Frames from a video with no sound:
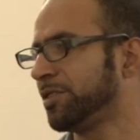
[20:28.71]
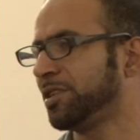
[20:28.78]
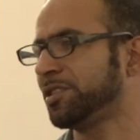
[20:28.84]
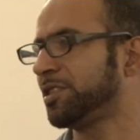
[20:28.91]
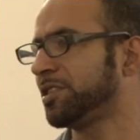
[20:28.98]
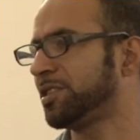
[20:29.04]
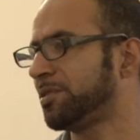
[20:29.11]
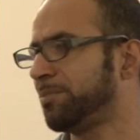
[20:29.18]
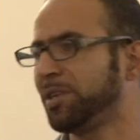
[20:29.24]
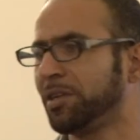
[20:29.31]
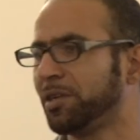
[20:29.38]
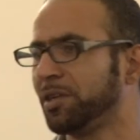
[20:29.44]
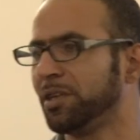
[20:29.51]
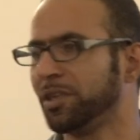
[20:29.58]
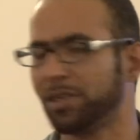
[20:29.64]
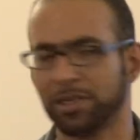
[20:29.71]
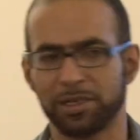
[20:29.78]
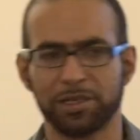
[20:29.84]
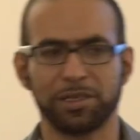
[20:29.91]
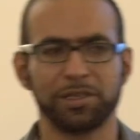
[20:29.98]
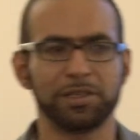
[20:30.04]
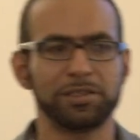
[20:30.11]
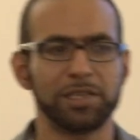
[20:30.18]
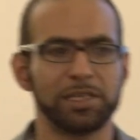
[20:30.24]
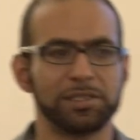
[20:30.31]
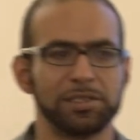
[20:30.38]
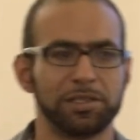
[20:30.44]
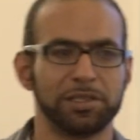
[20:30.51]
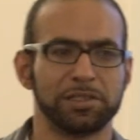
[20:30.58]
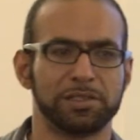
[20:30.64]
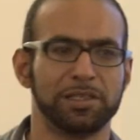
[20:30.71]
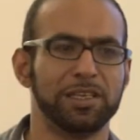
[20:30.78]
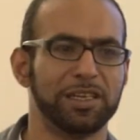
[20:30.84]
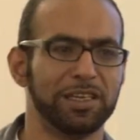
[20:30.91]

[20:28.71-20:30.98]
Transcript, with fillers: We just speak it as it is.